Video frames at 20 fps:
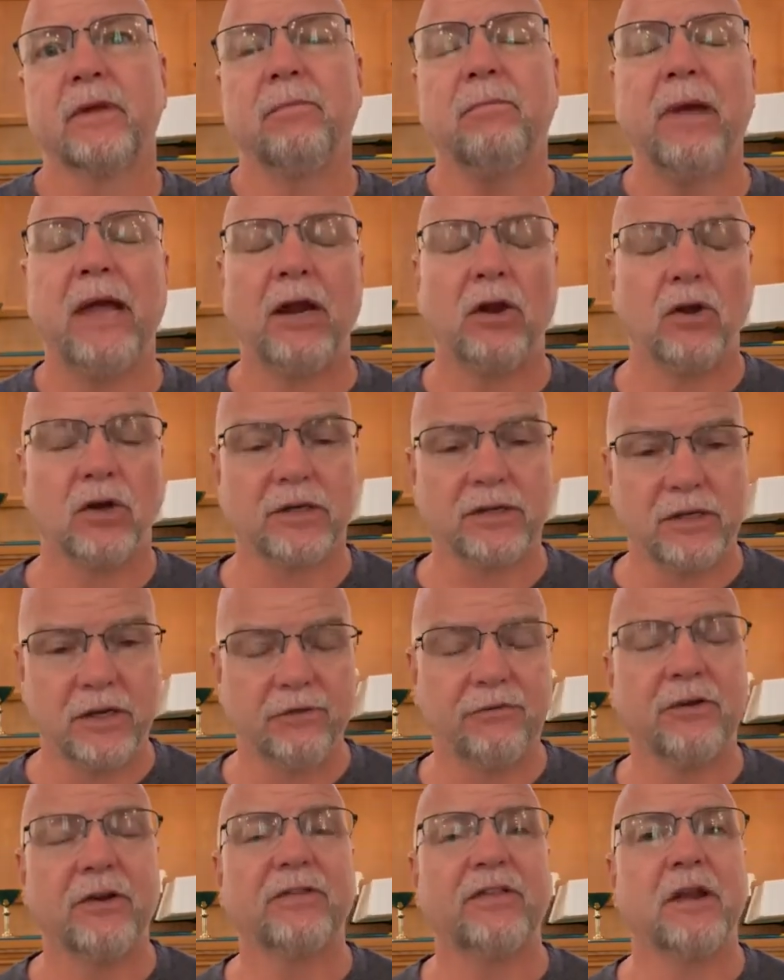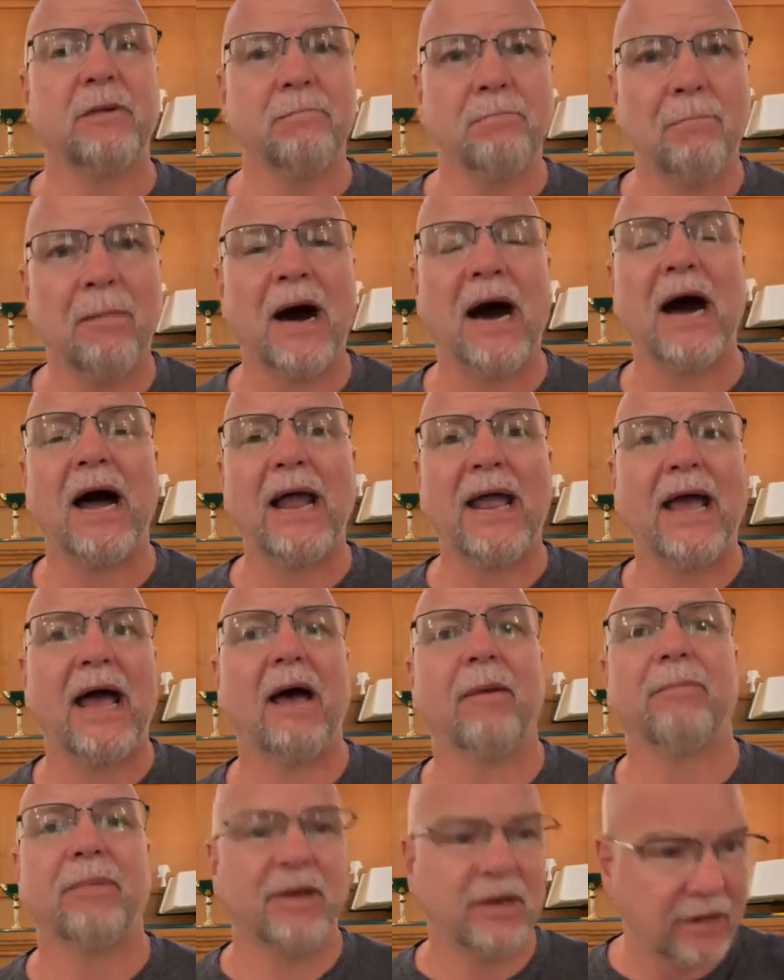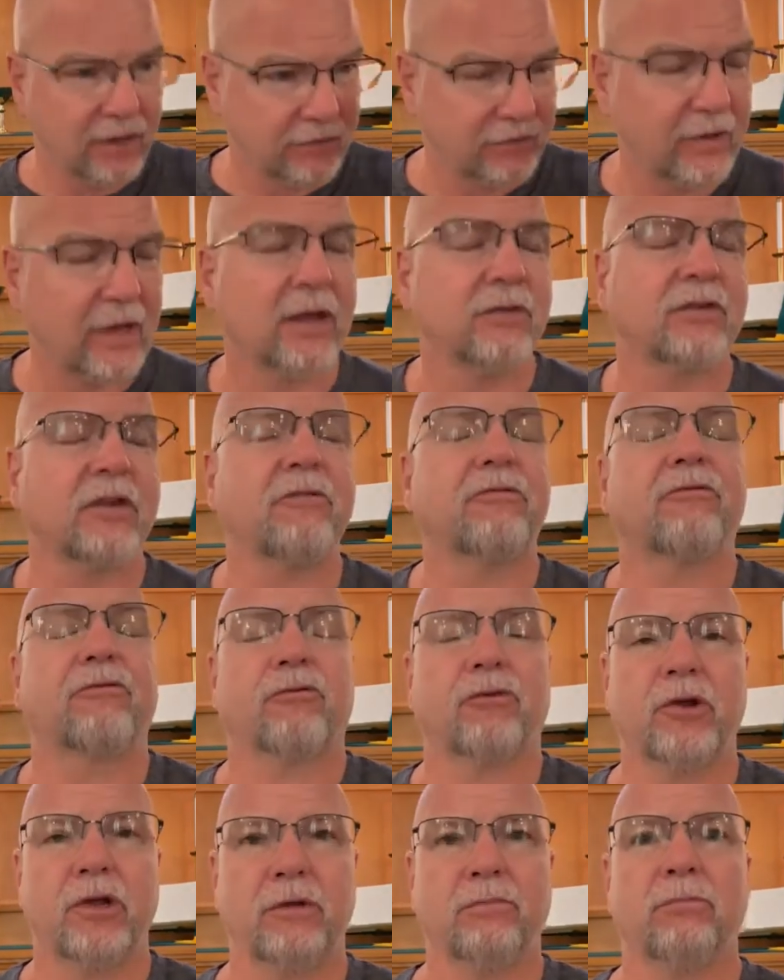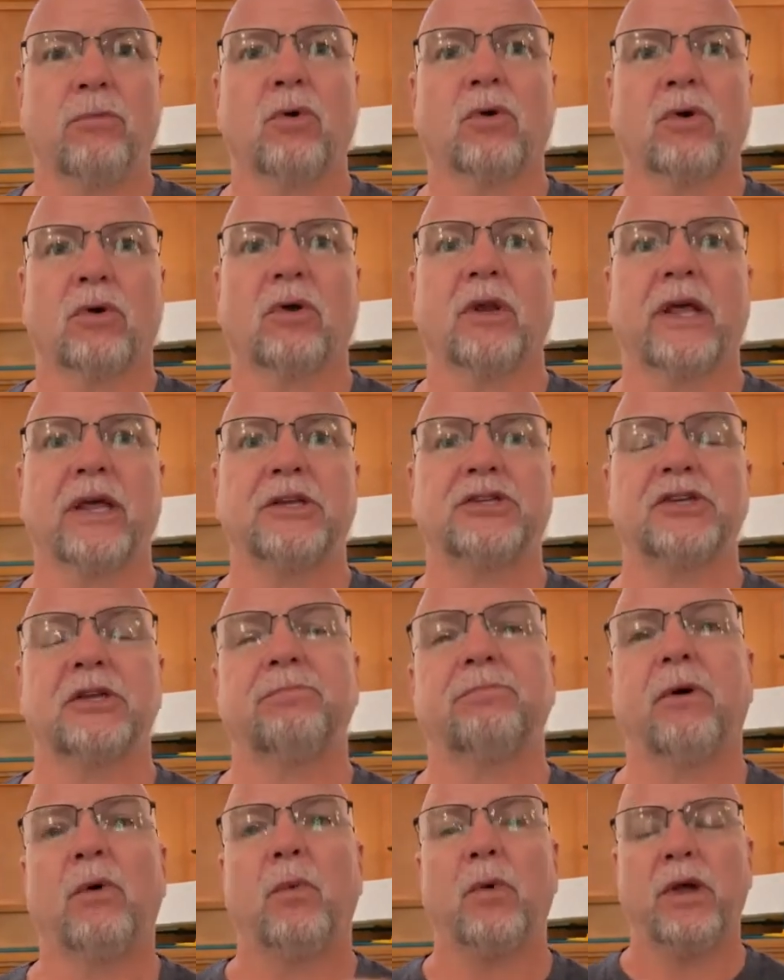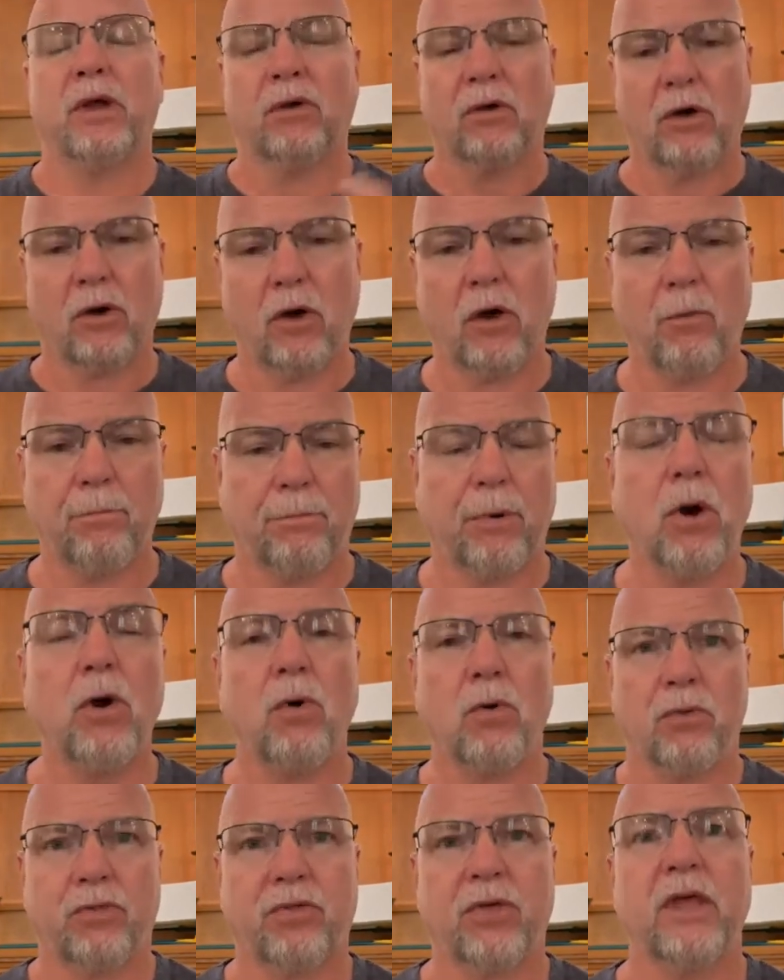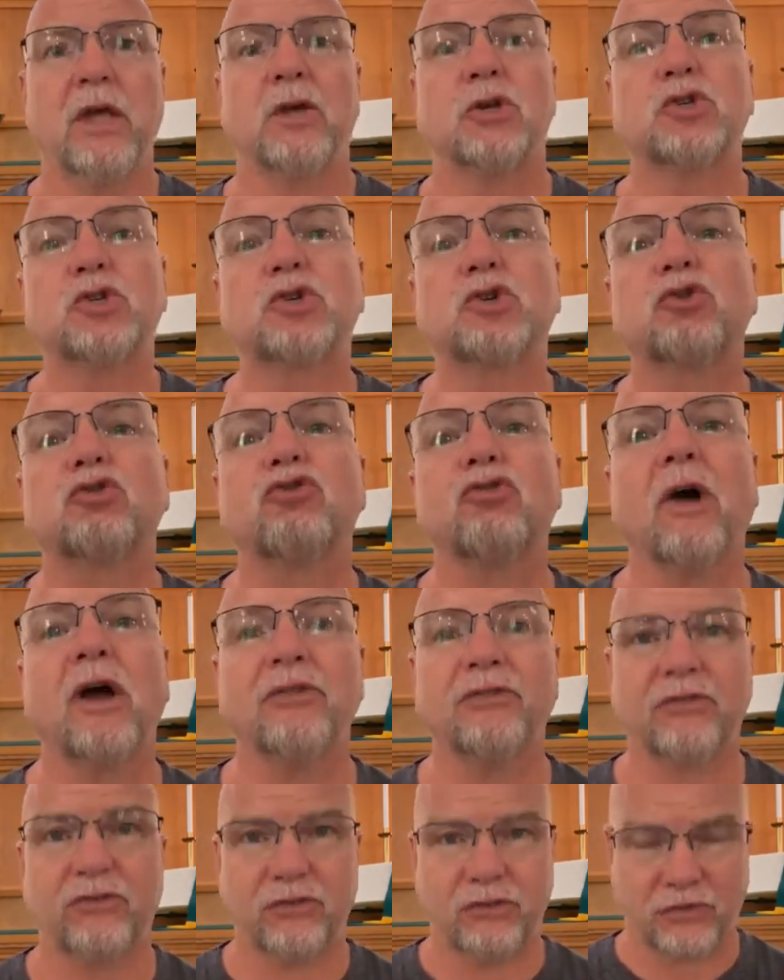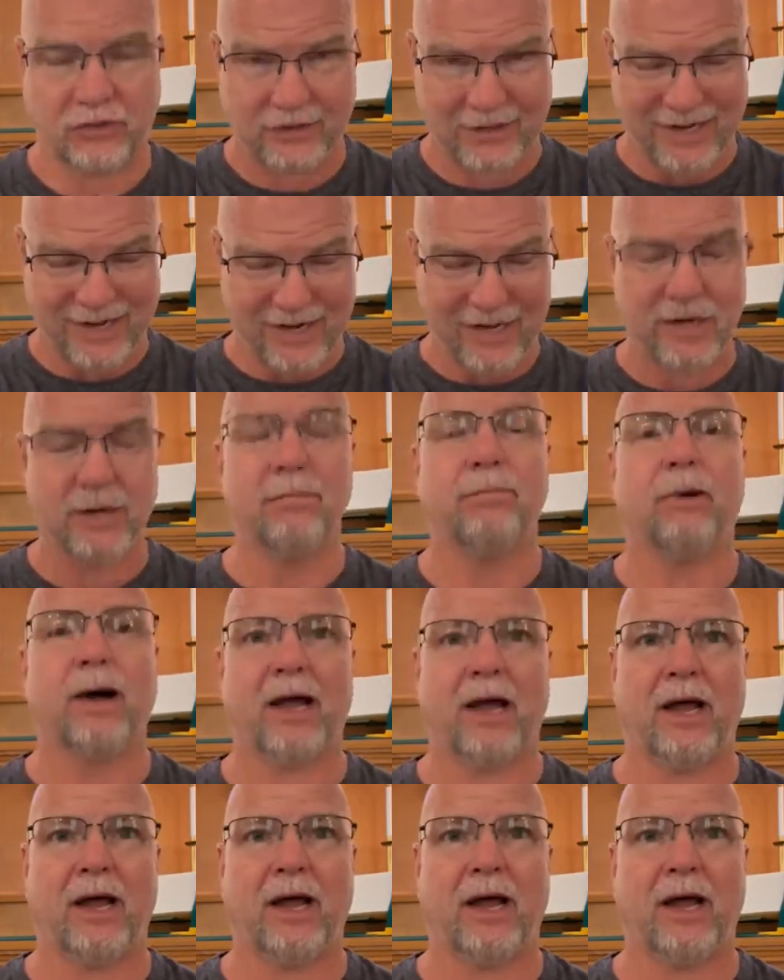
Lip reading: may look different than my happiness as a free moral agent, but we are both trusted